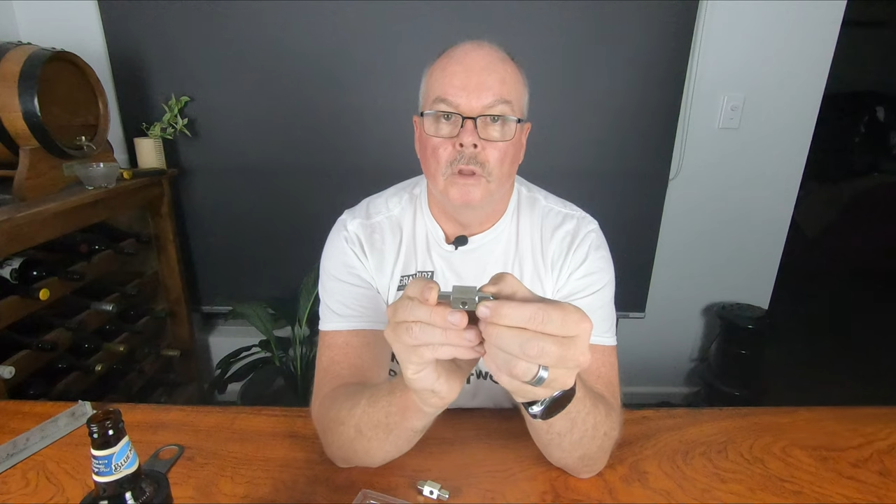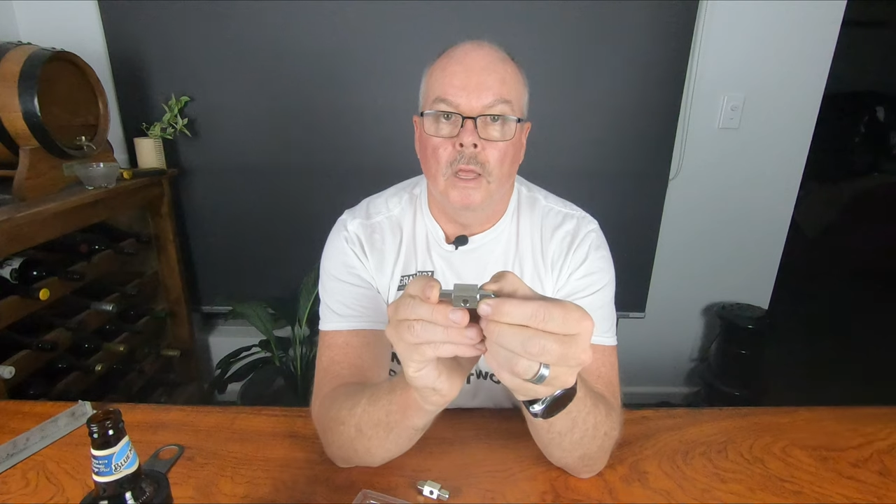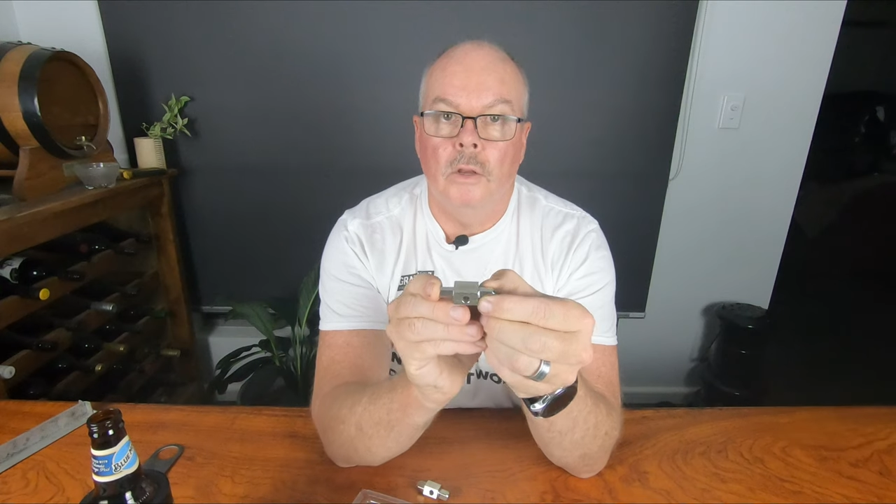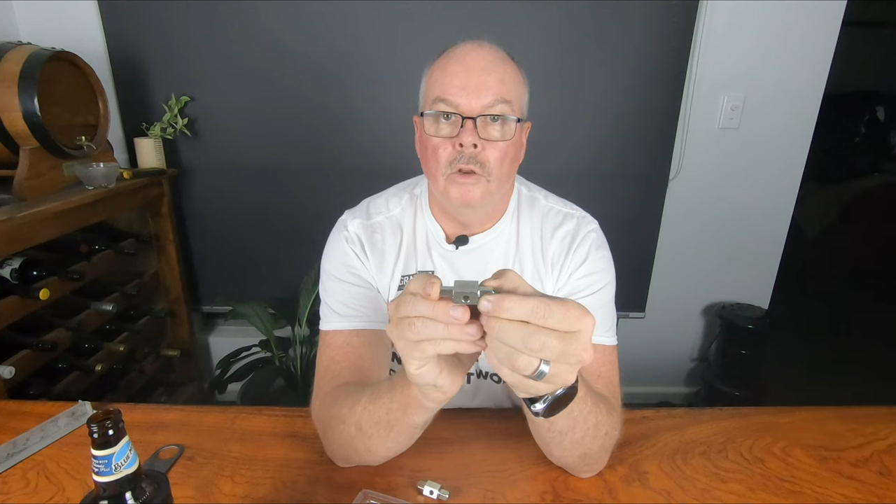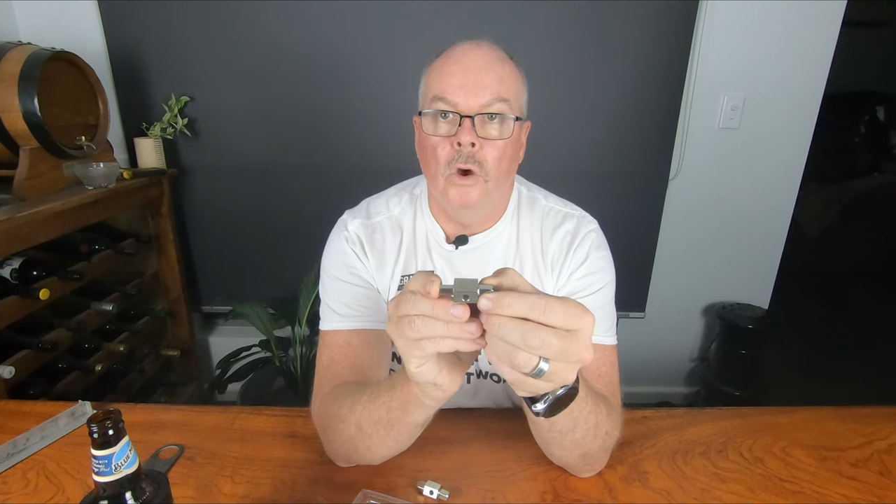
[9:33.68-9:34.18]

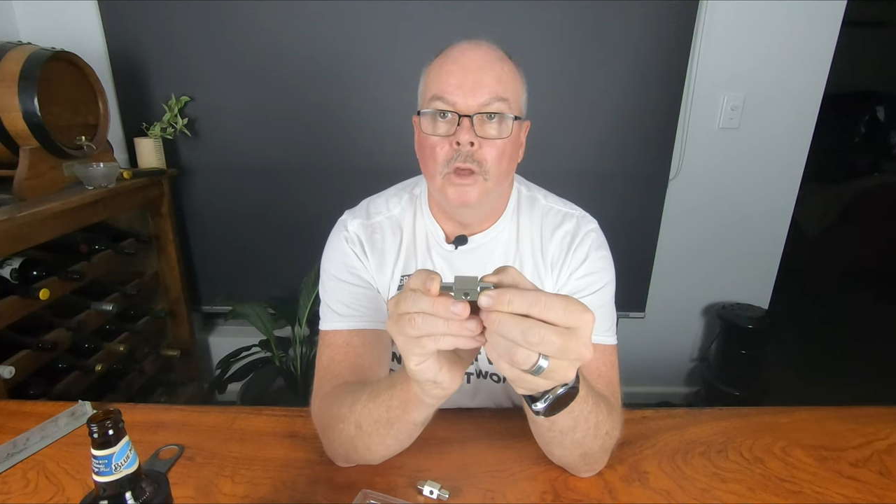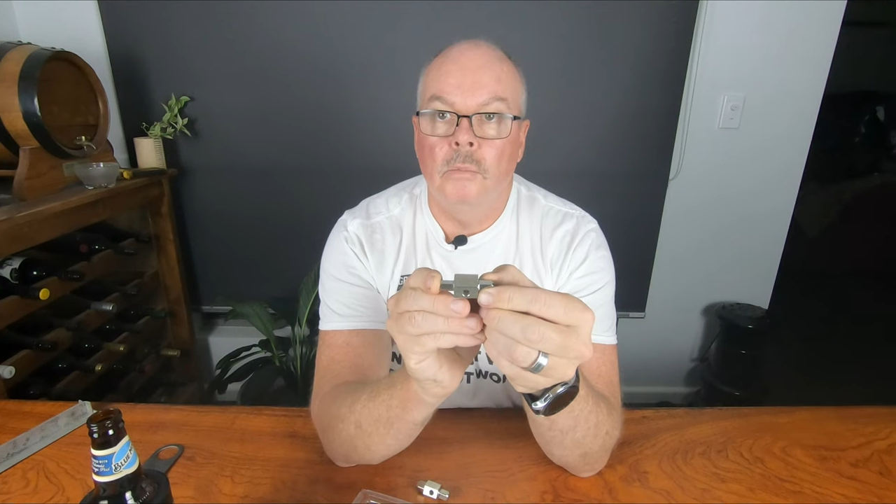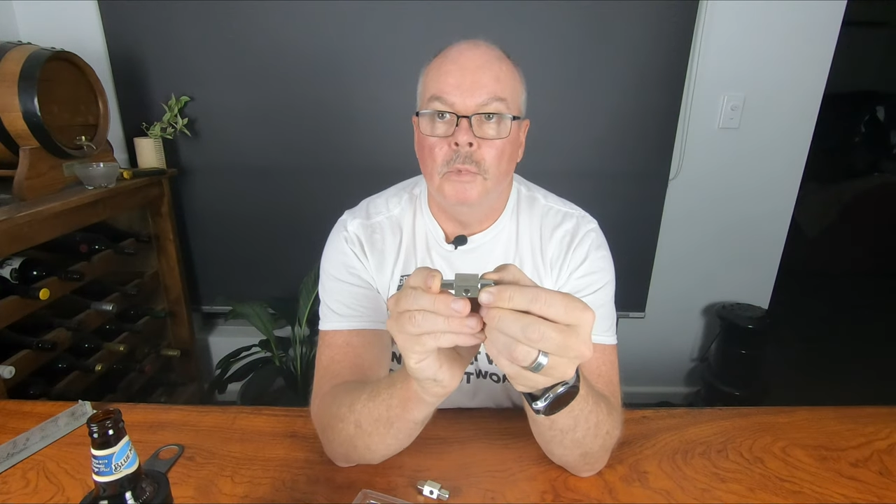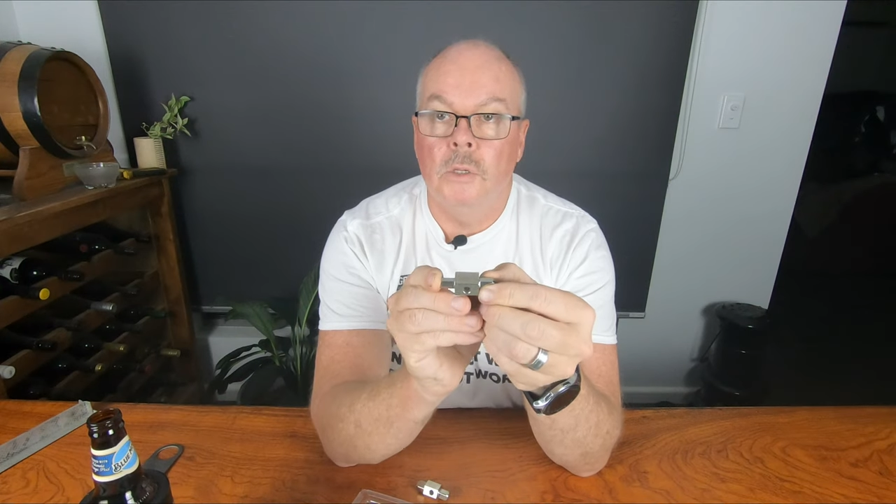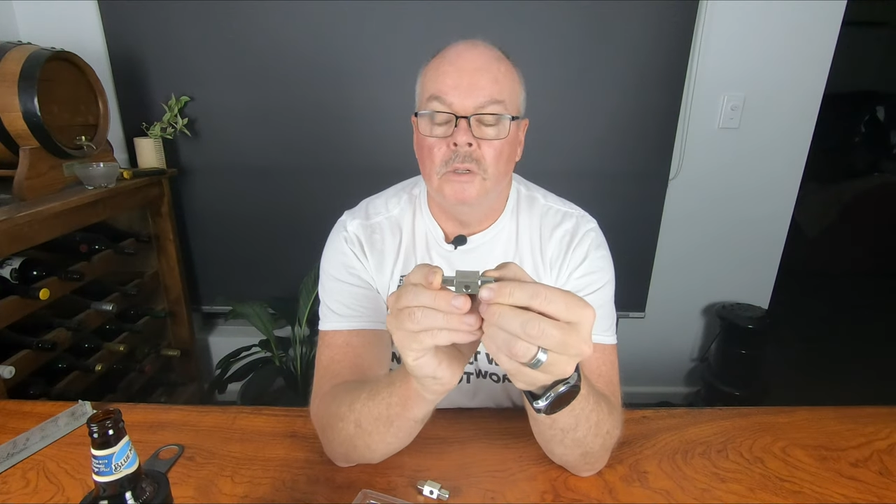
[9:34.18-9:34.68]
and
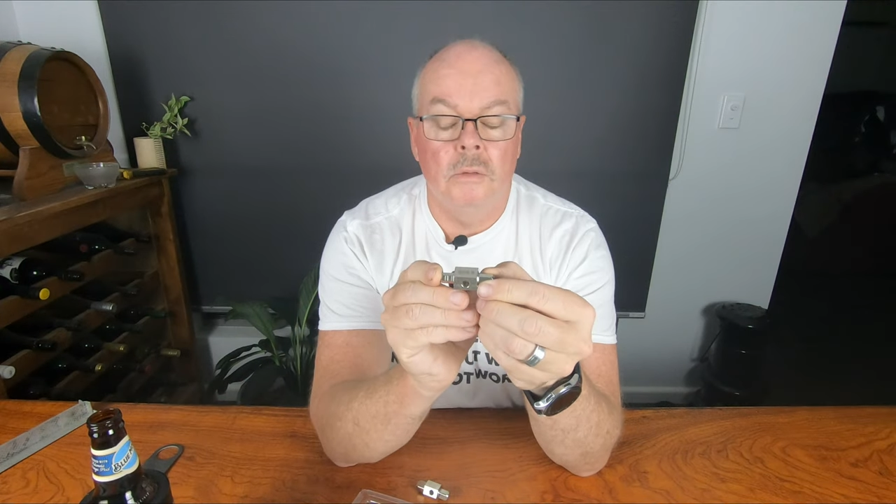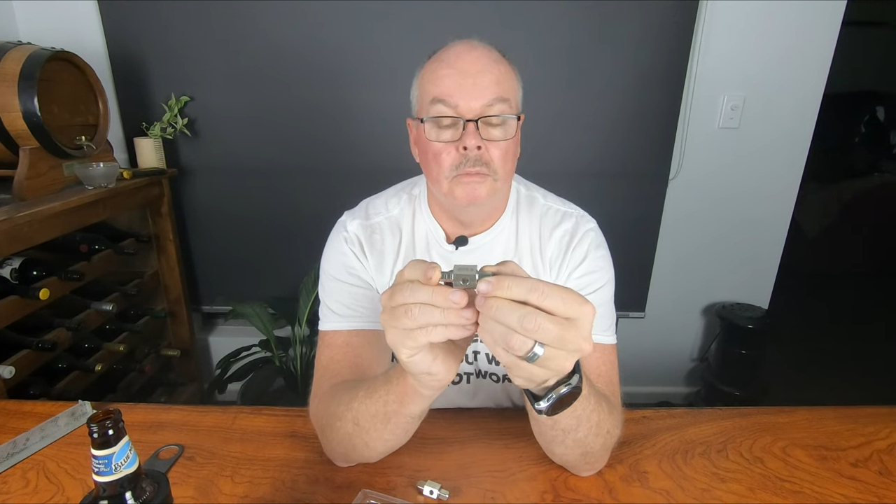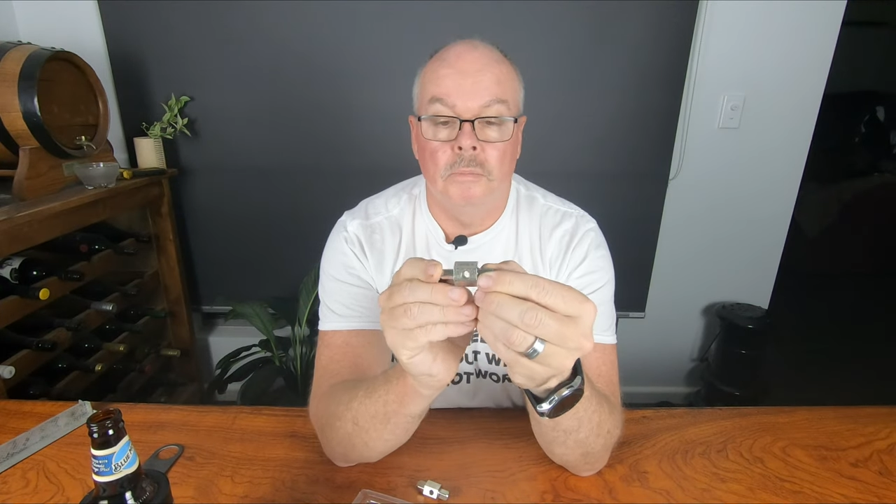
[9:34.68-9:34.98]
nine mil.